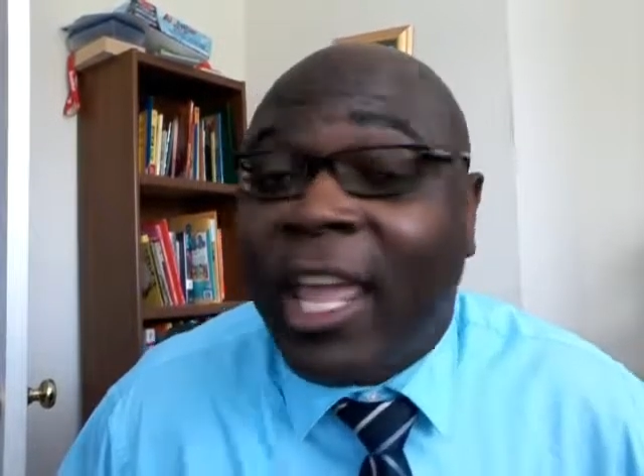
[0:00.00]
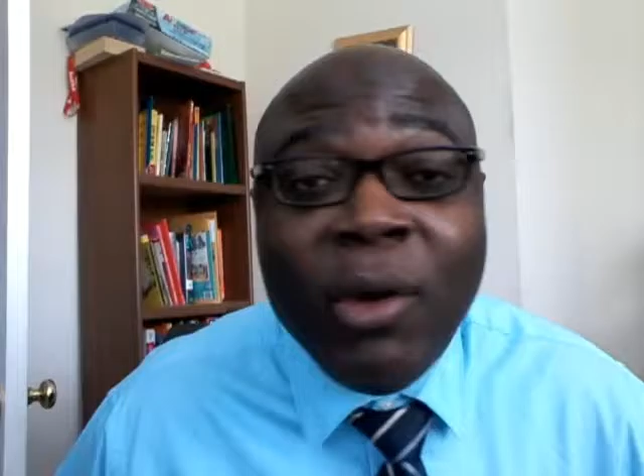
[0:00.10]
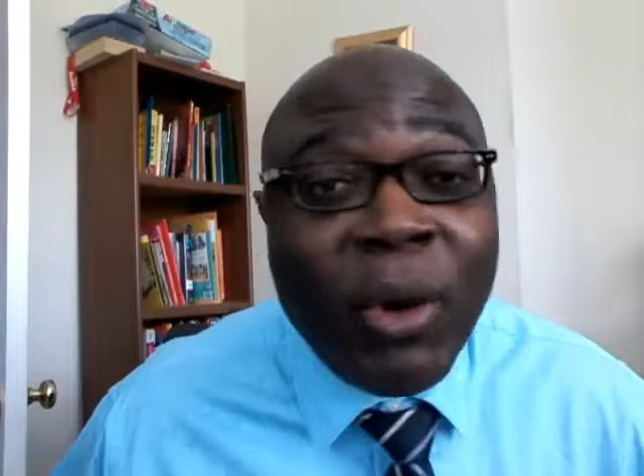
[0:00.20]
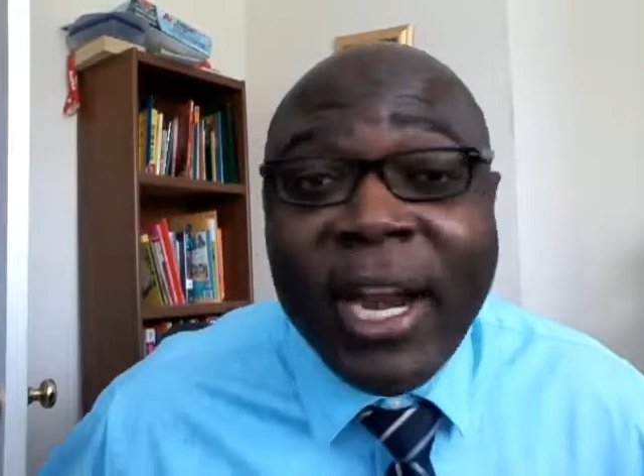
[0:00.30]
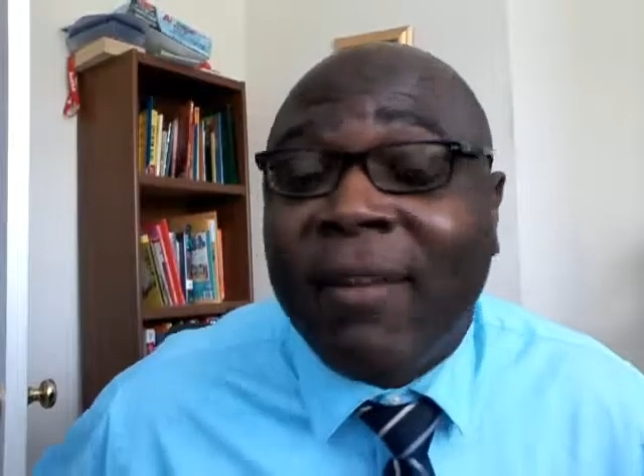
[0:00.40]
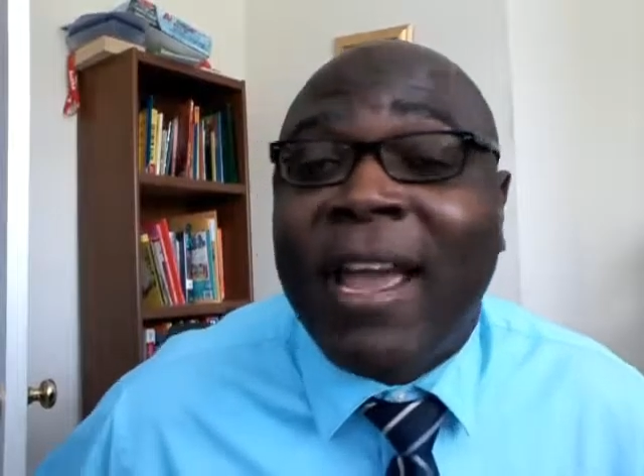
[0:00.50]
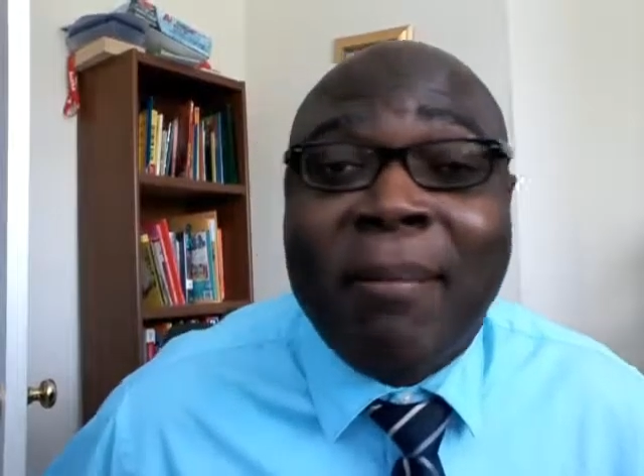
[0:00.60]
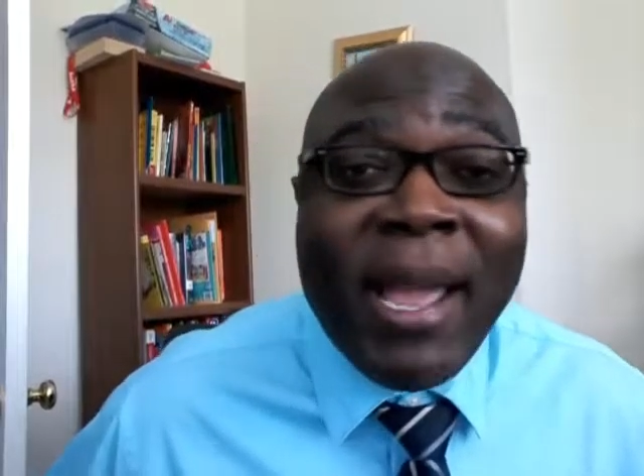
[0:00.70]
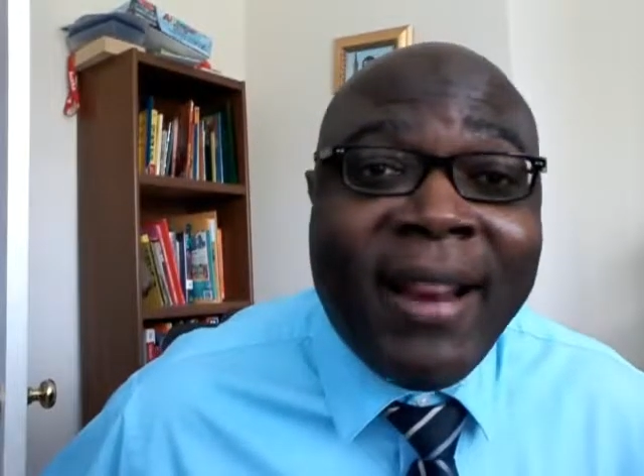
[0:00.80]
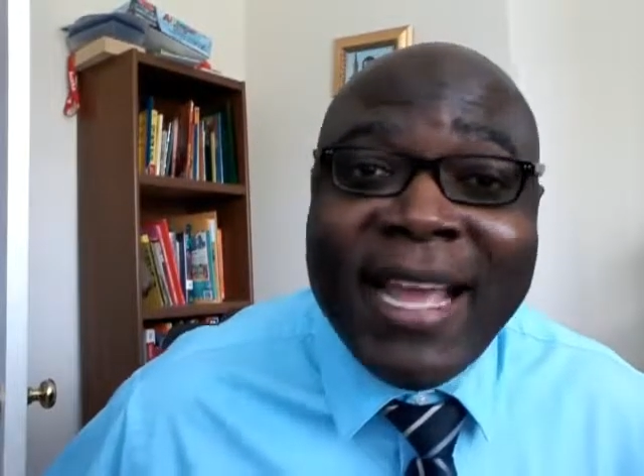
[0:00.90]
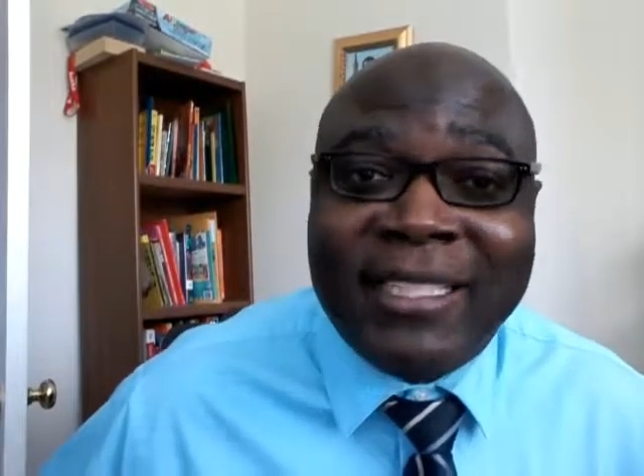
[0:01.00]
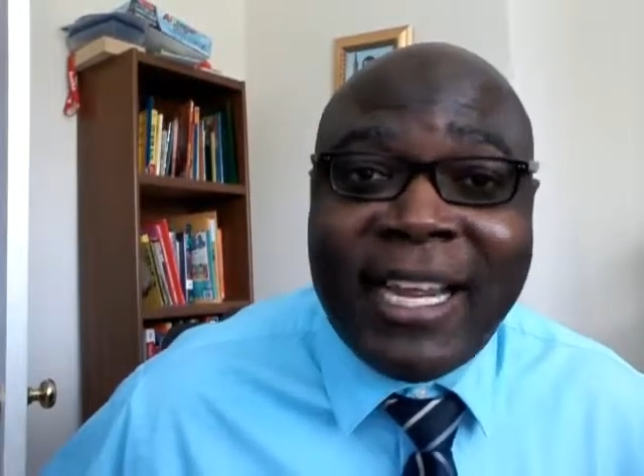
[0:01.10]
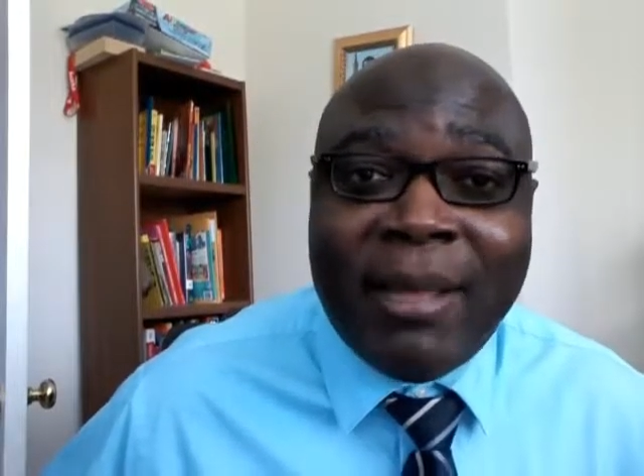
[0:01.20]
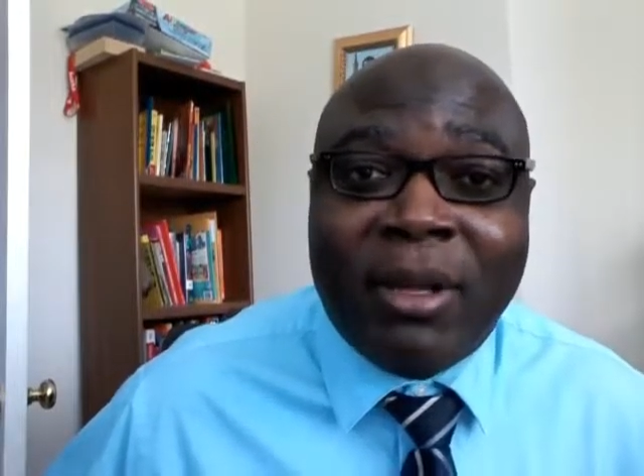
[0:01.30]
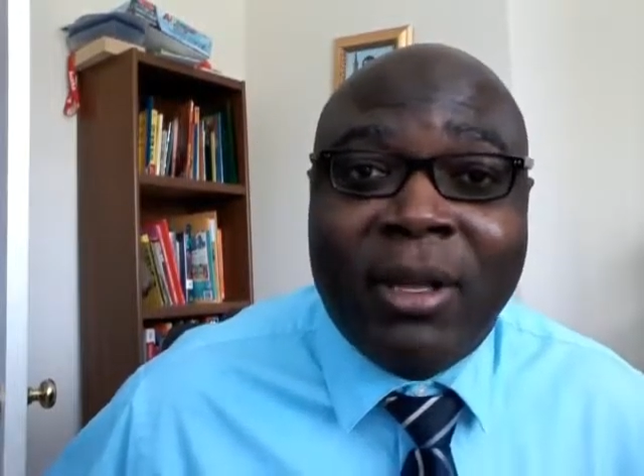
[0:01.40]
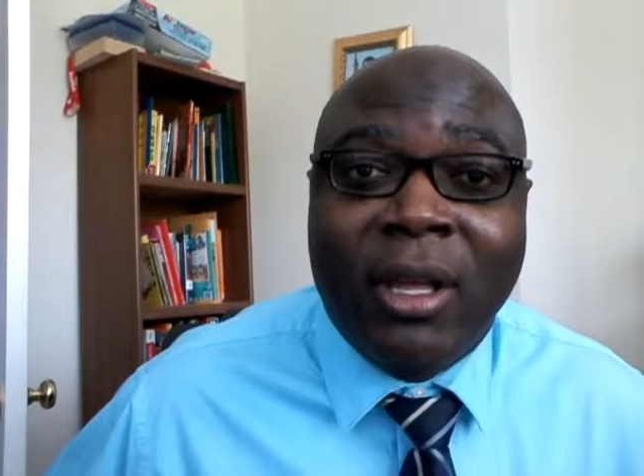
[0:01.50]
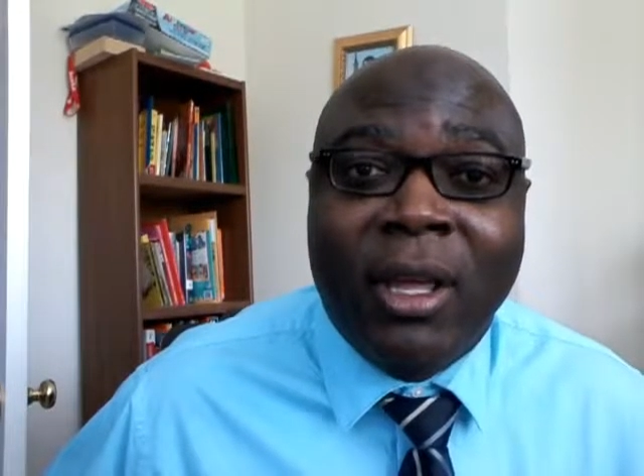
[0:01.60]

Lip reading: and he would have never have made that statement.